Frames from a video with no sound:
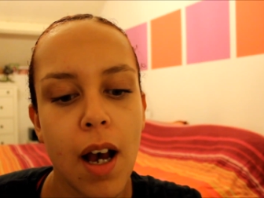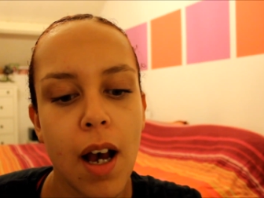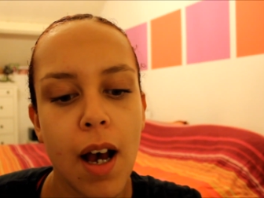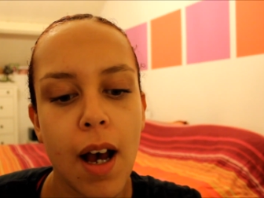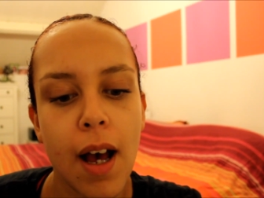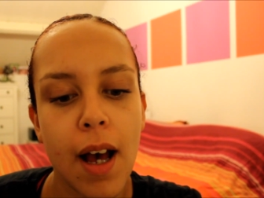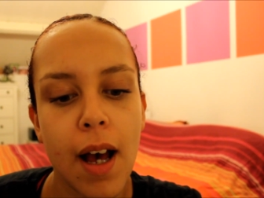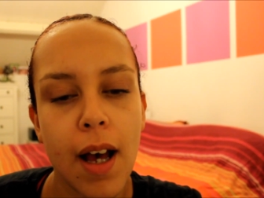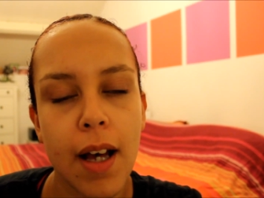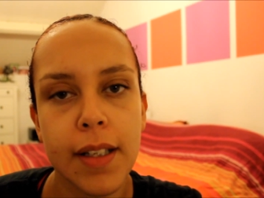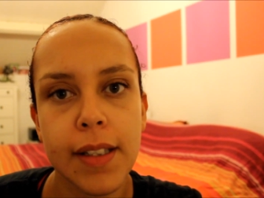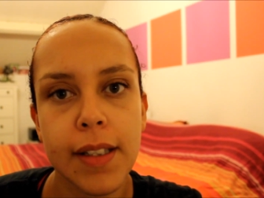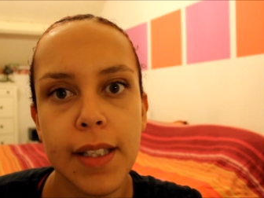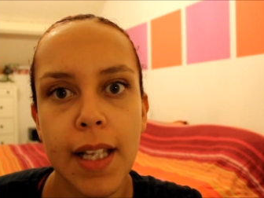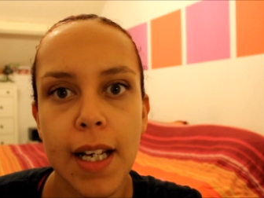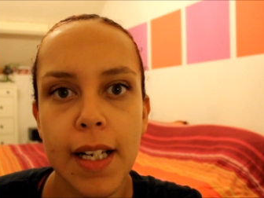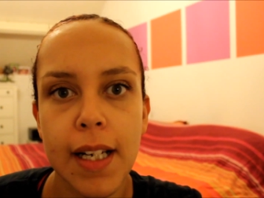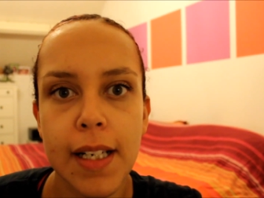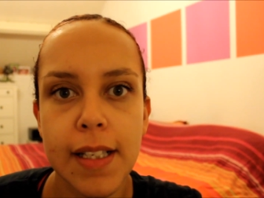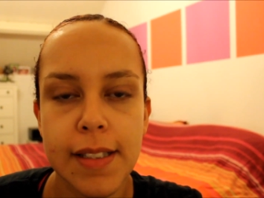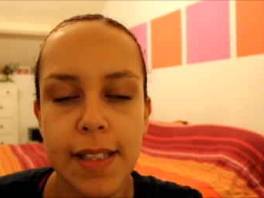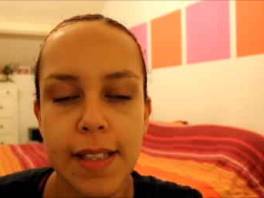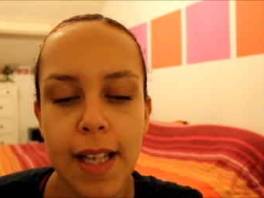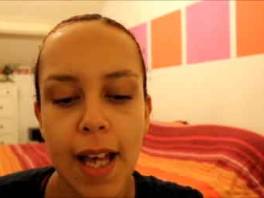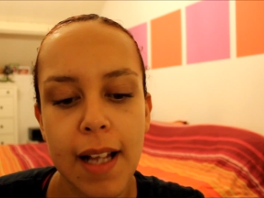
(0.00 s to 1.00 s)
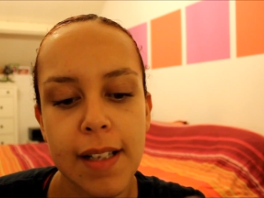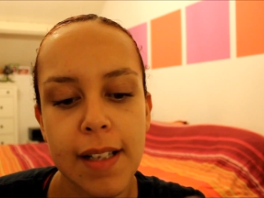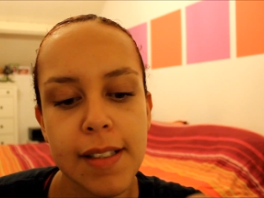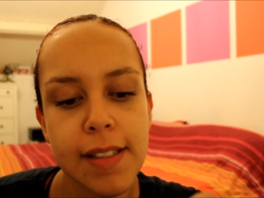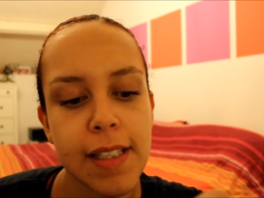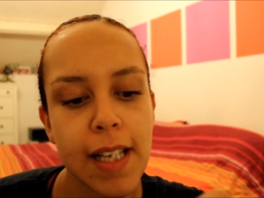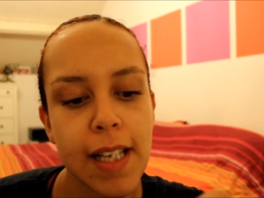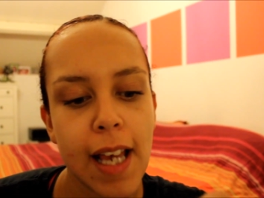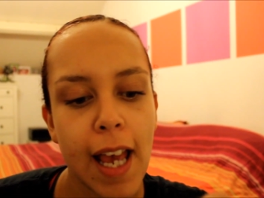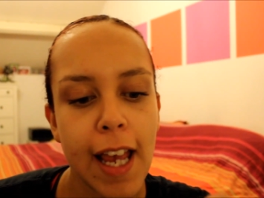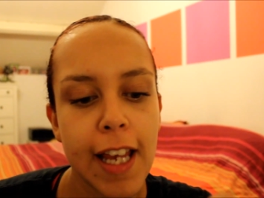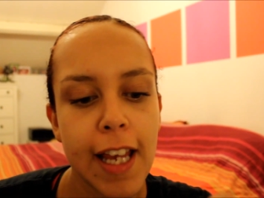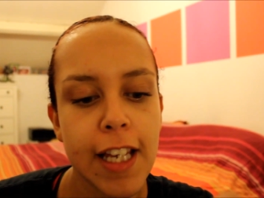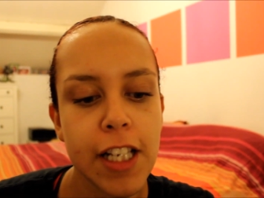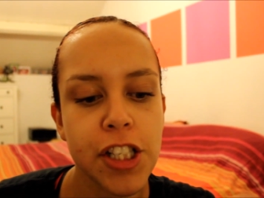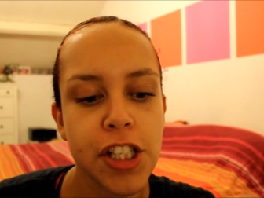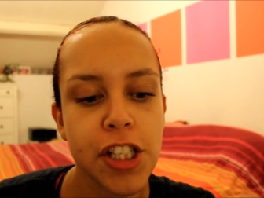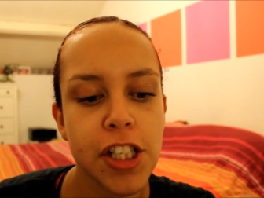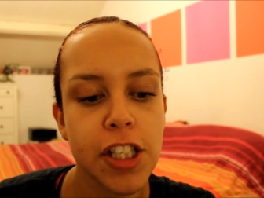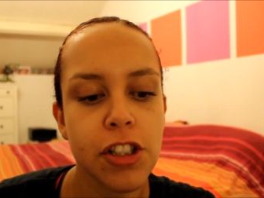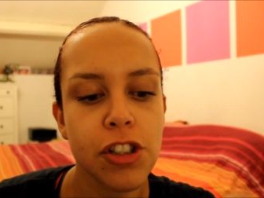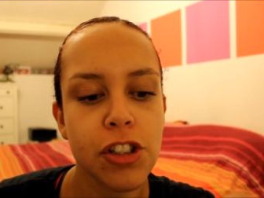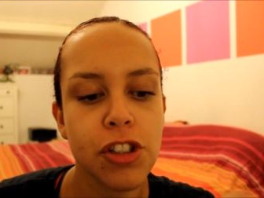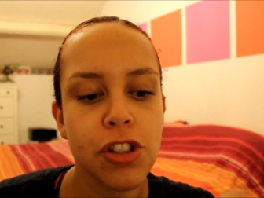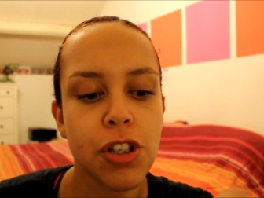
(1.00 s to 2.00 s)
And then it's
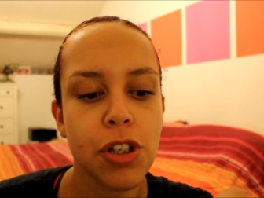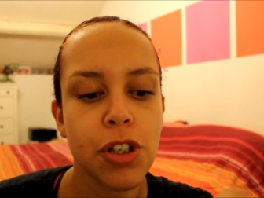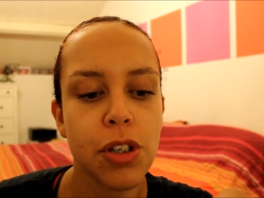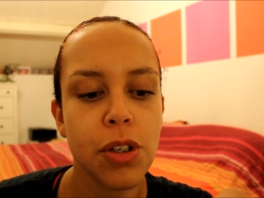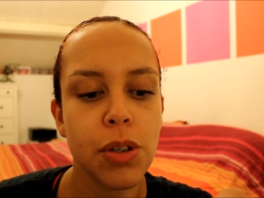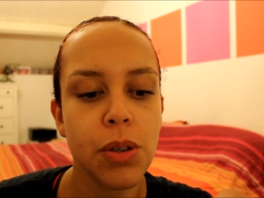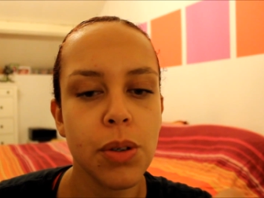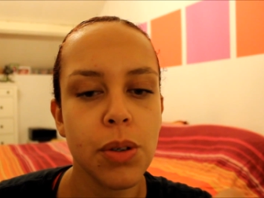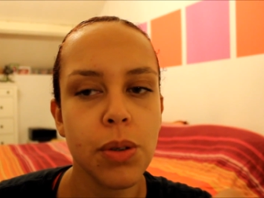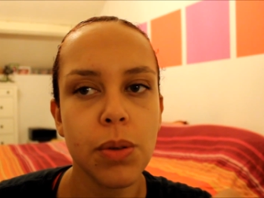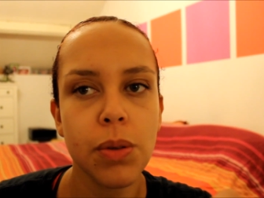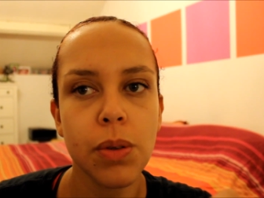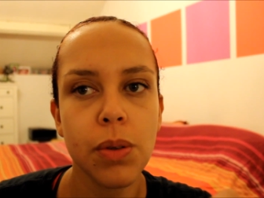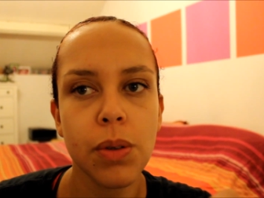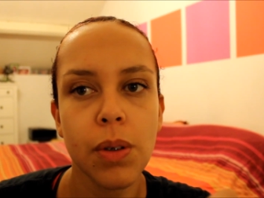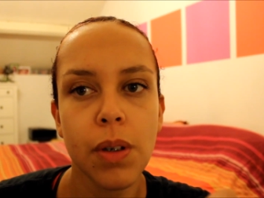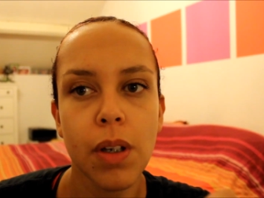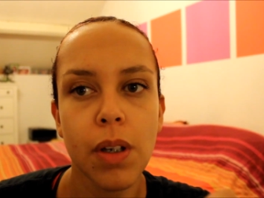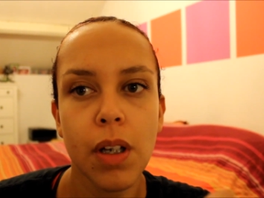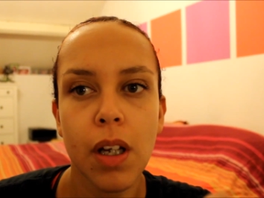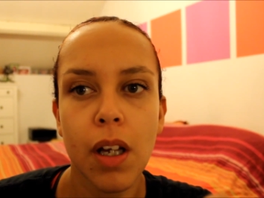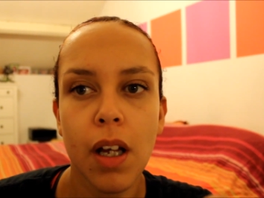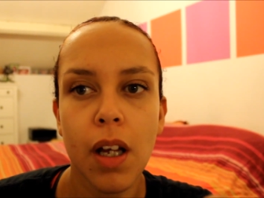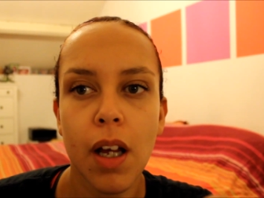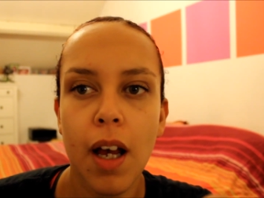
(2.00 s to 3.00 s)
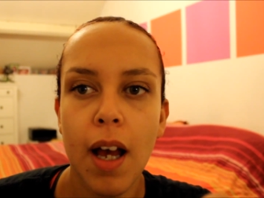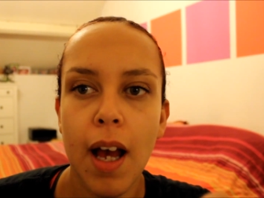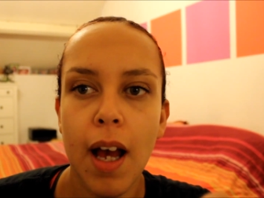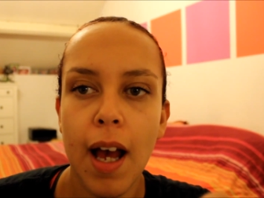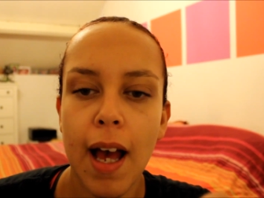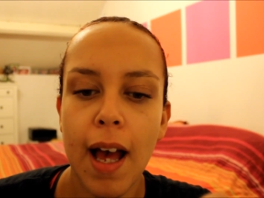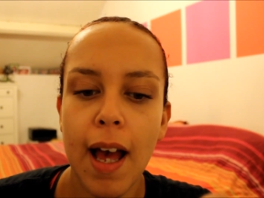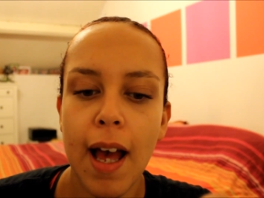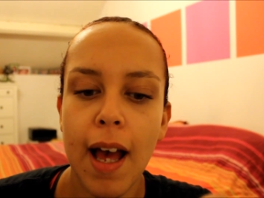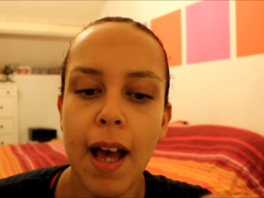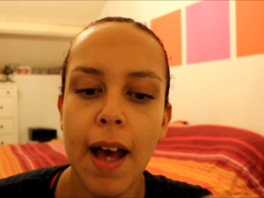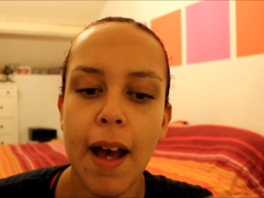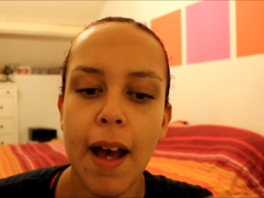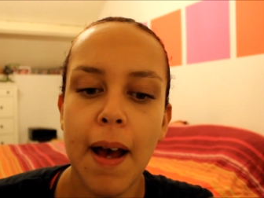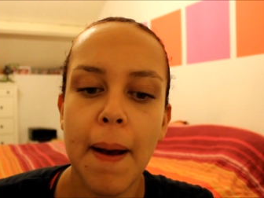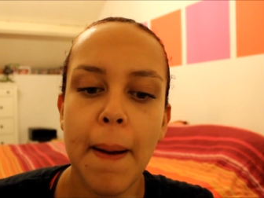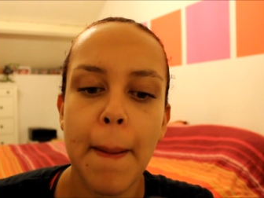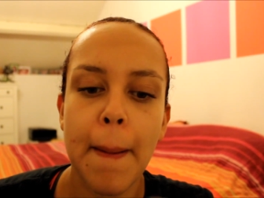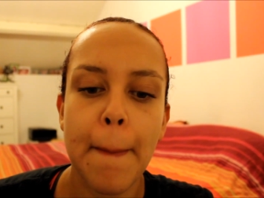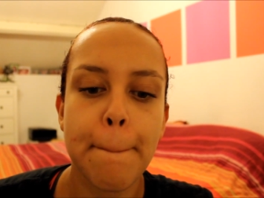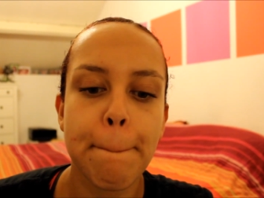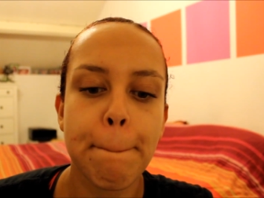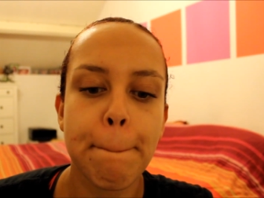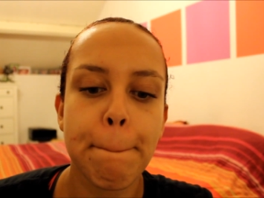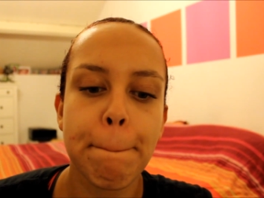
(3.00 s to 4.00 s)
anti-aging too.
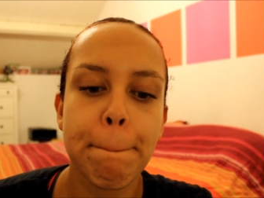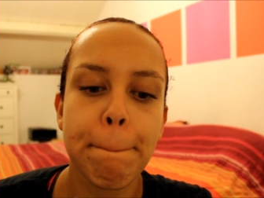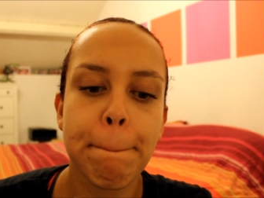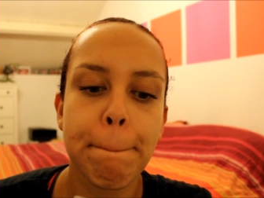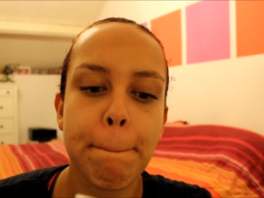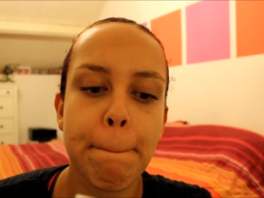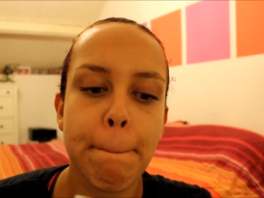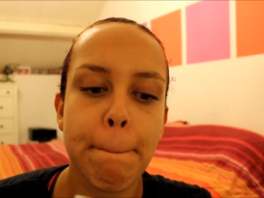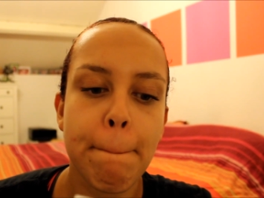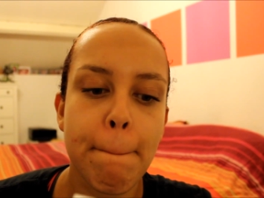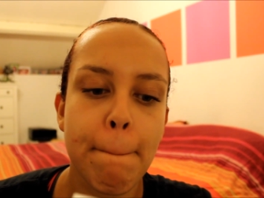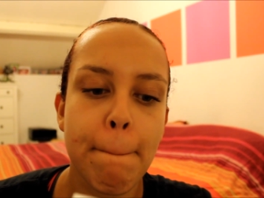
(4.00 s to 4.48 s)
Um,